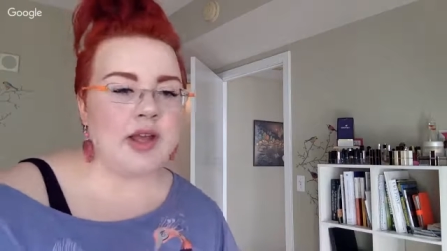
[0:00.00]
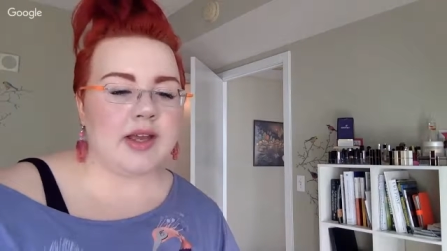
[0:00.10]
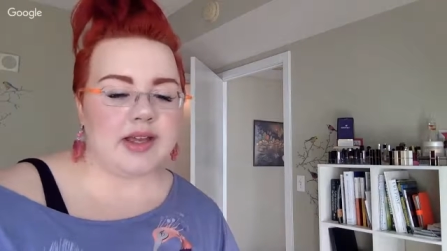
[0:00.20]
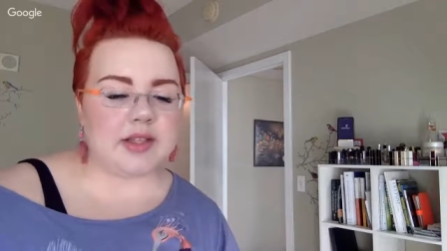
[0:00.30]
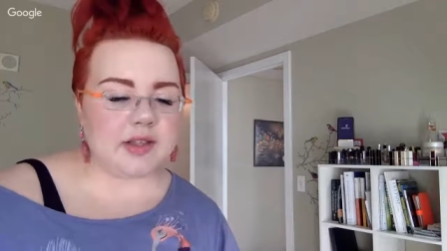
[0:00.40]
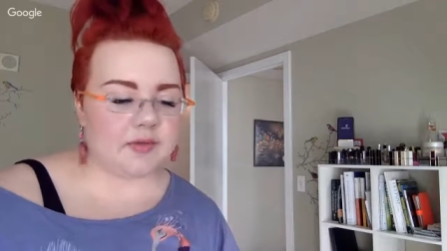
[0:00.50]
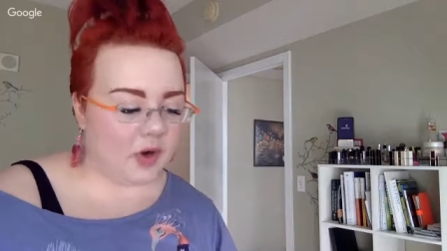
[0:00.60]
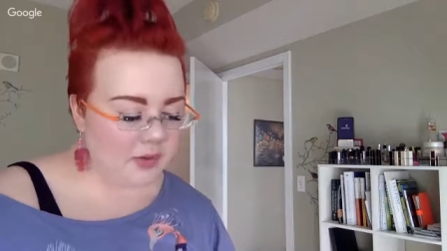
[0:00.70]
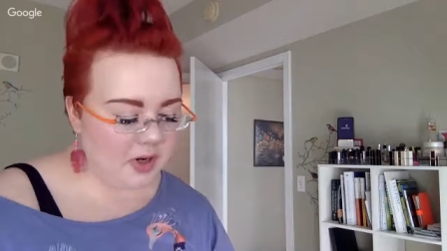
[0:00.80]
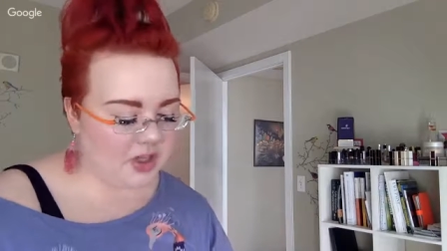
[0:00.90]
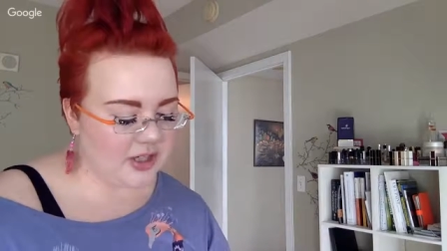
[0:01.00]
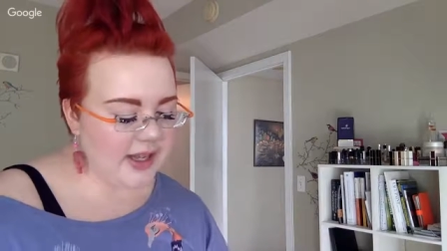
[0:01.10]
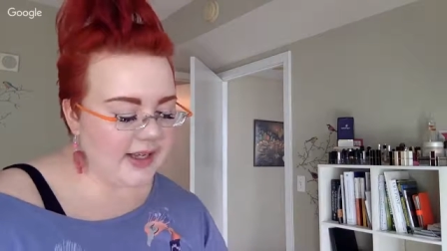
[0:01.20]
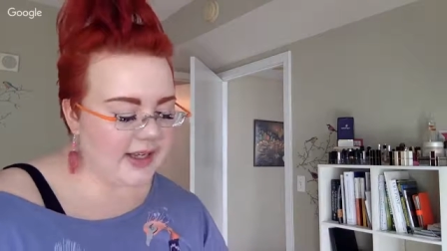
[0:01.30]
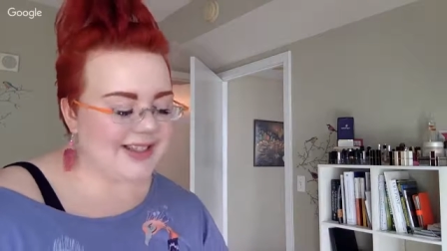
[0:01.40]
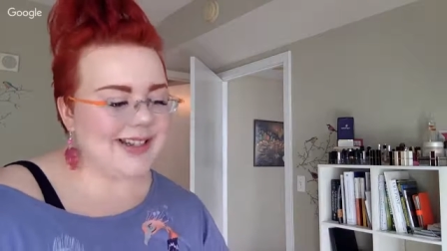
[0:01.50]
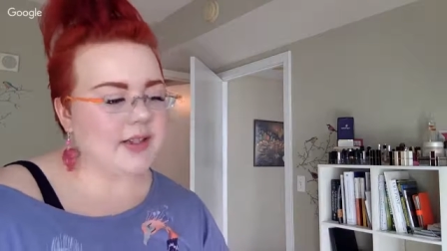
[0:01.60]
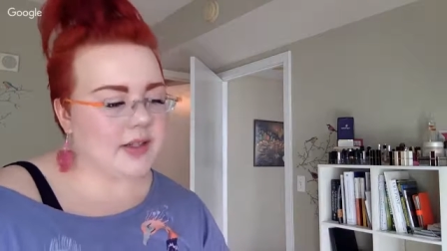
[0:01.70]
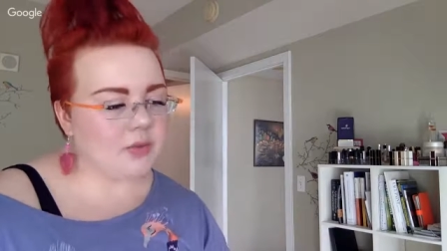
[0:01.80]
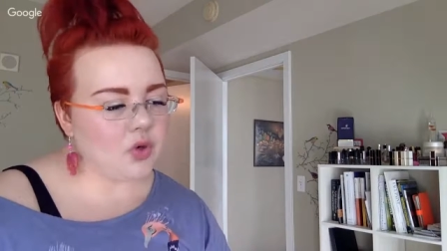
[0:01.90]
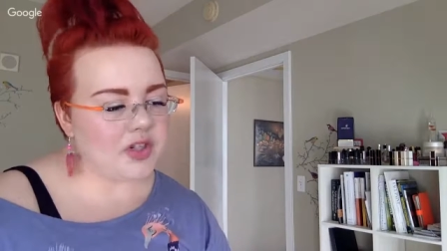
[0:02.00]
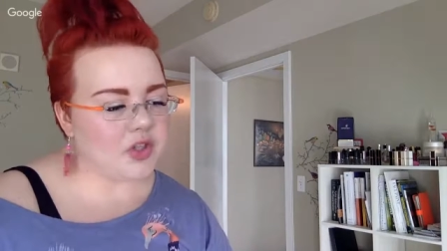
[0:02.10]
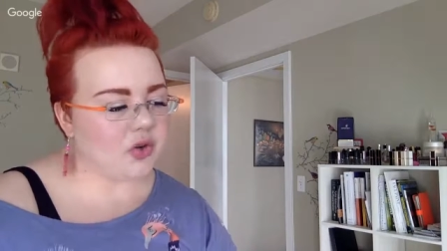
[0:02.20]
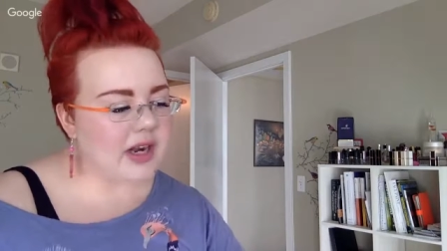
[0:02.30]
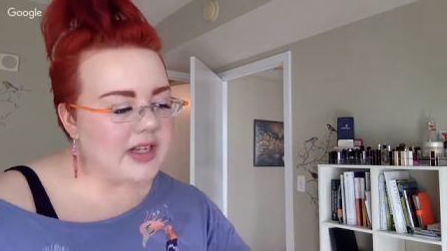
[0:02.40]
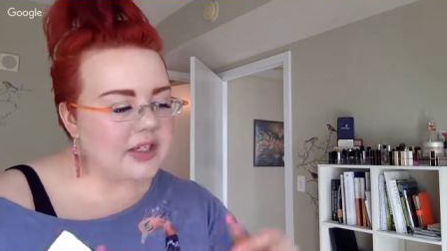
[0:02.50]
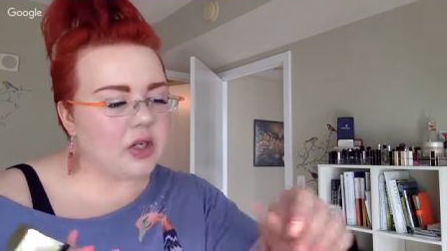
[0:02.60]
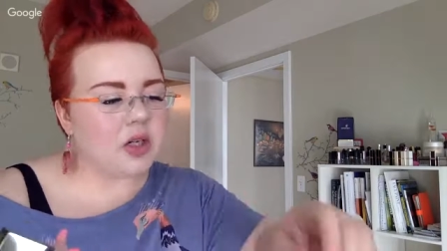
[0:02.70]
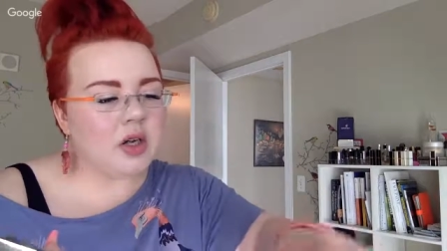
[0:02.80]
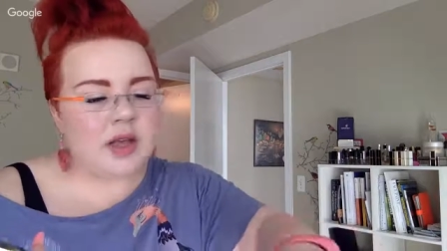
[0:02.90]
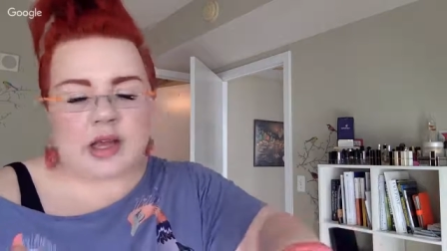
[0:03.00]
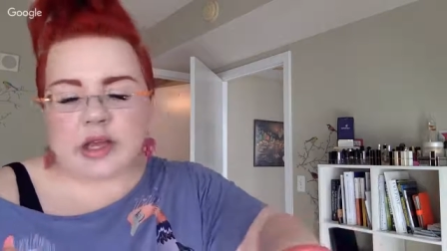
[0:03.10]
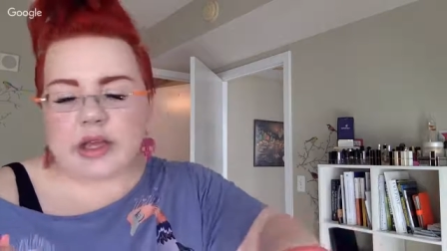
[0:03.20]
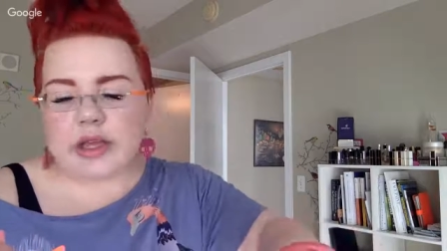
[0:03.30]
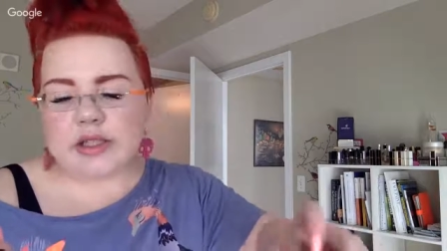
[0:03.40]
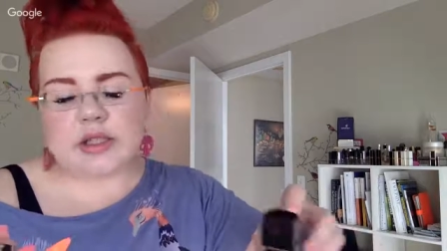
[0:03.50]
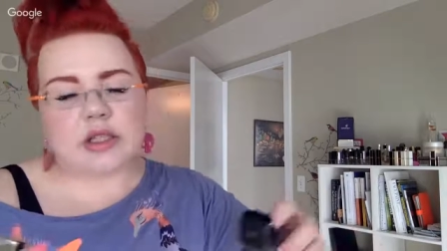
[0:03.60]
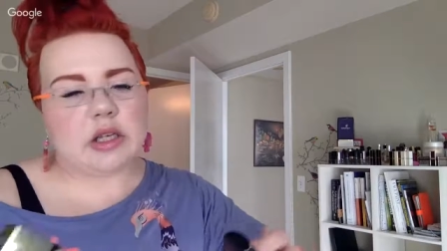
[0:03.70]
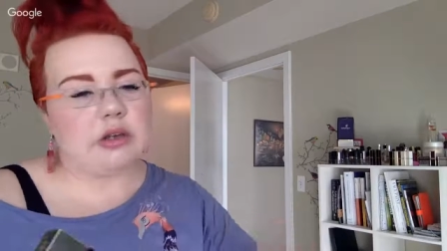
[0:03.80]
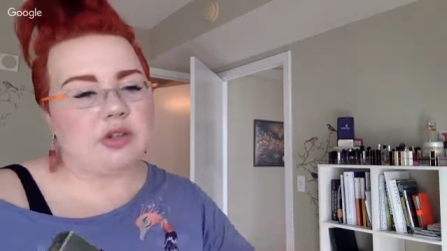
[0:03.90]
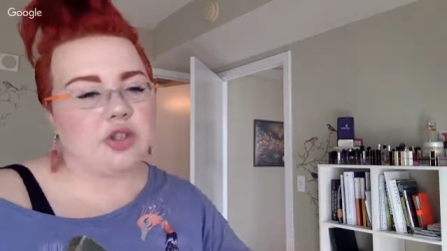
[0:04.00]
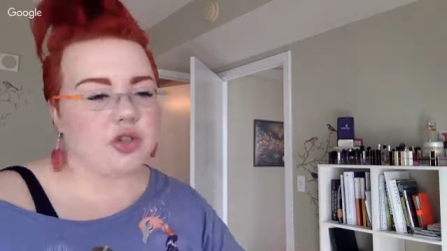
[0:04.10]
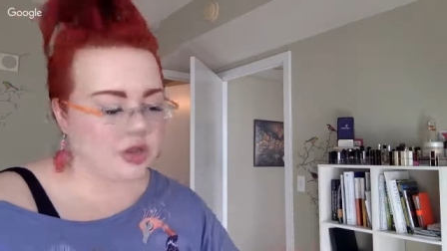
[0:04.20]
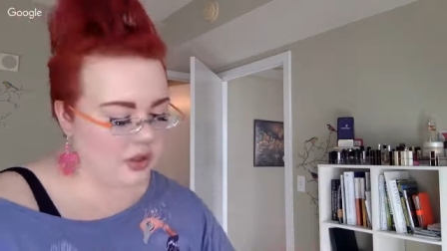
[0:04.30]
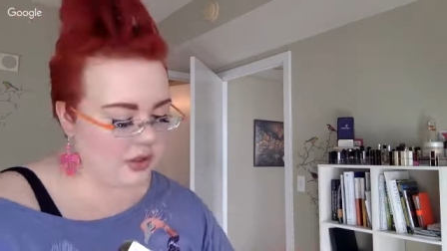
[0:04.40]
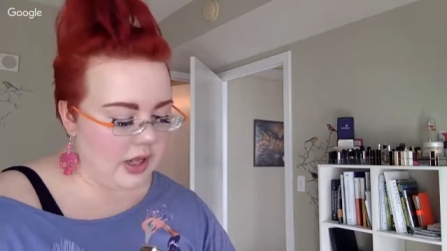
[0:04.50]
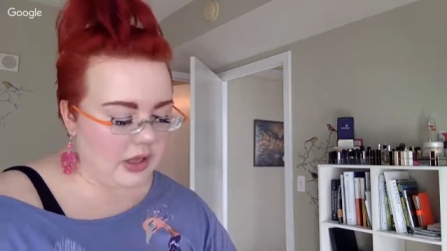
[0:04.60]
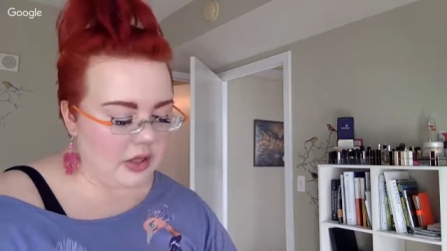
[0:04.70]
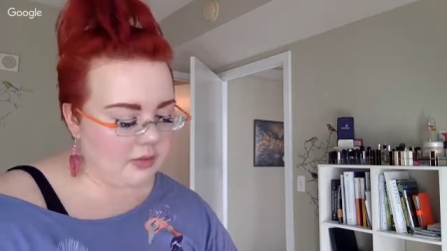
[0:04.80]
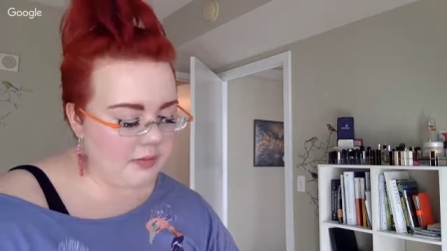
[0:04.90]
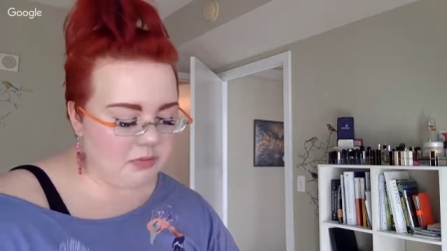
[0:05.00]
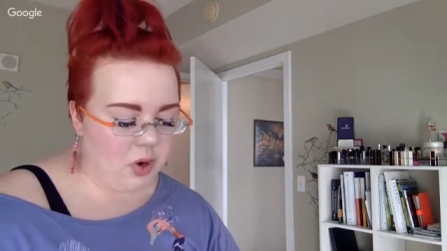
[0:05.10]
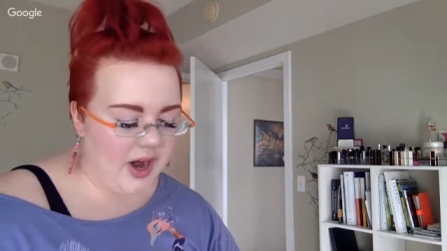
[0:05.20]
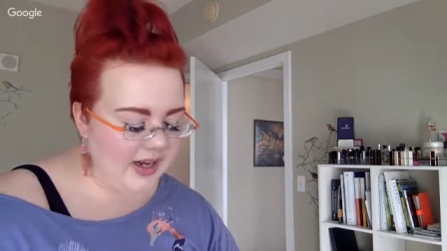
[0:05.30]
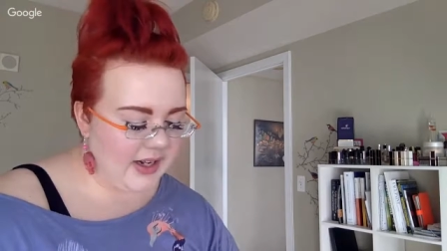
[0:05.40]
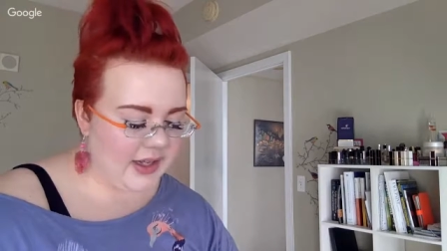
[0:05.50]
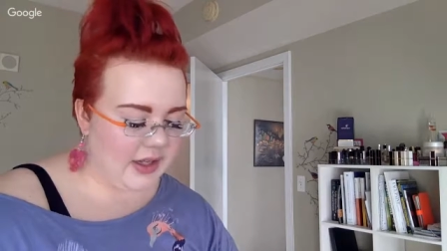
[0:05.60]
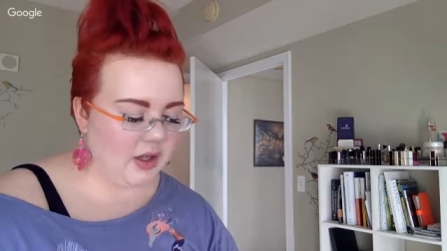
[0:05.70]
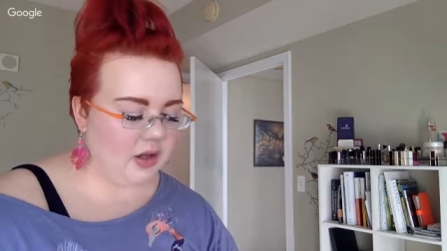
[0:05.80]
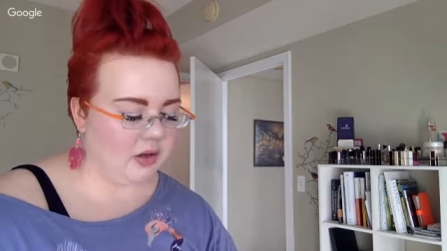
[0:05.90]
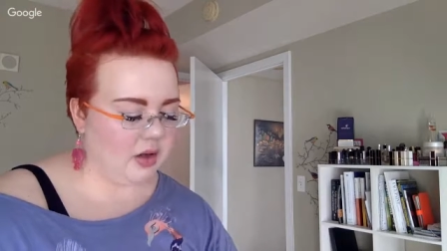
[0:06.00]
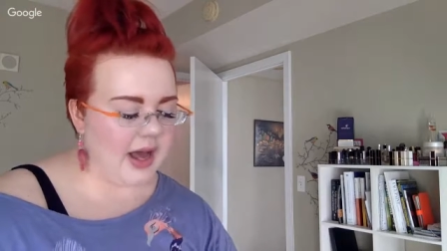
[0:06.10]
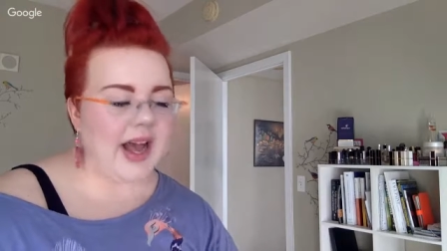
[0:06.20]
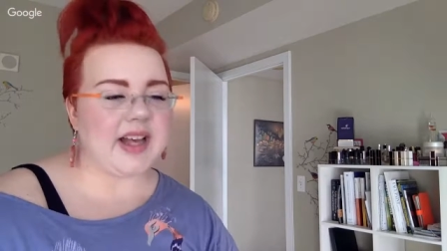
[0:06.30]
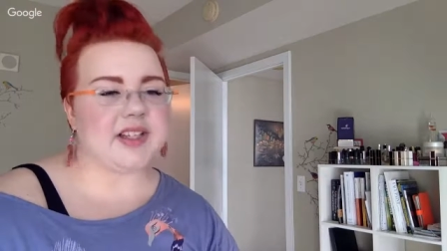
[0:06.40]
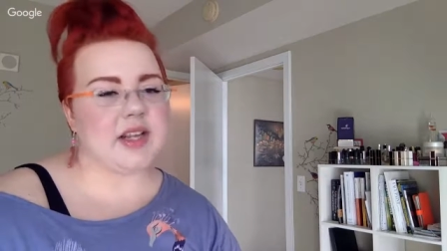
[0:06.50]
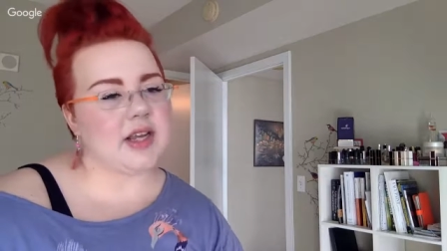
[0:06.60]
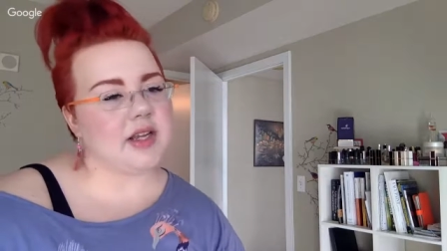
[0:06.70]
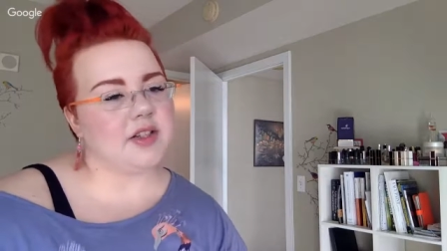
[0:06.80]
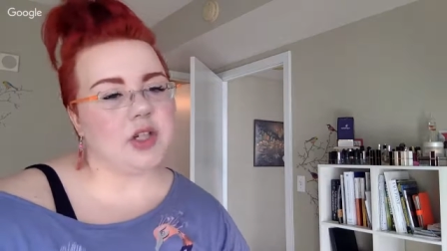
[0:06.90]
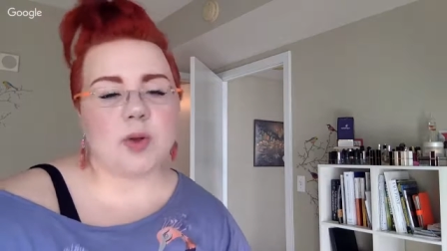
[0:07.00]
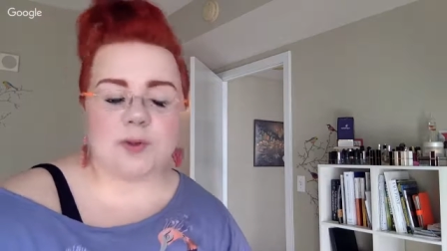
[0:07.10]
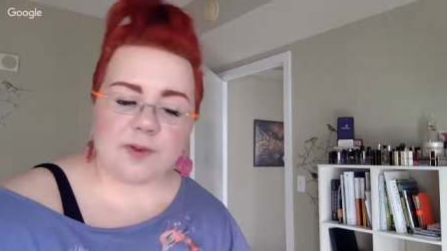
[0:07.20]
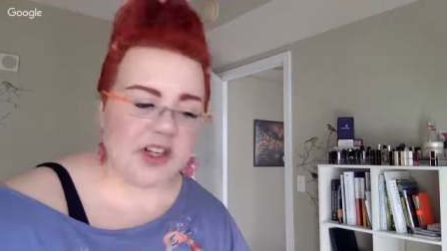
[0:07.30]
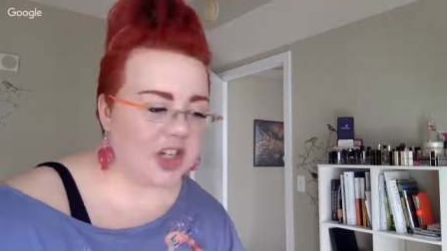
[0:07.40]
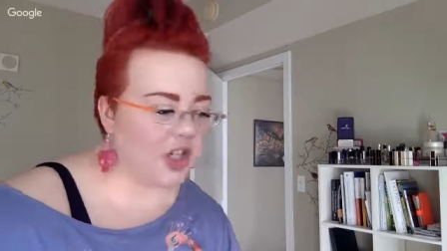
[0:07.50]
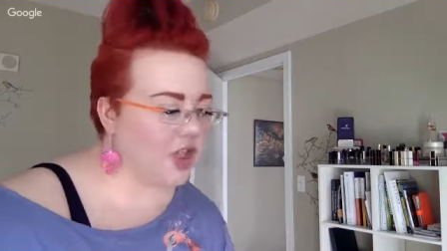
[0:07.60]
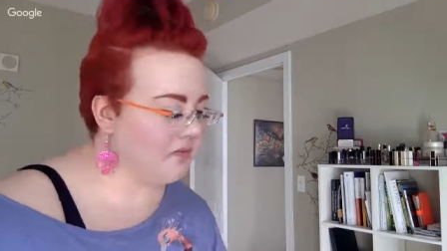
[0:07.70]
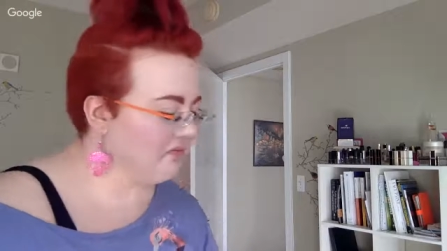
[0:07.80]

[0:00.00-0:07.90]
It's very much like a tinted moisturizer. It's just a little bit brightening, has a dewy finish,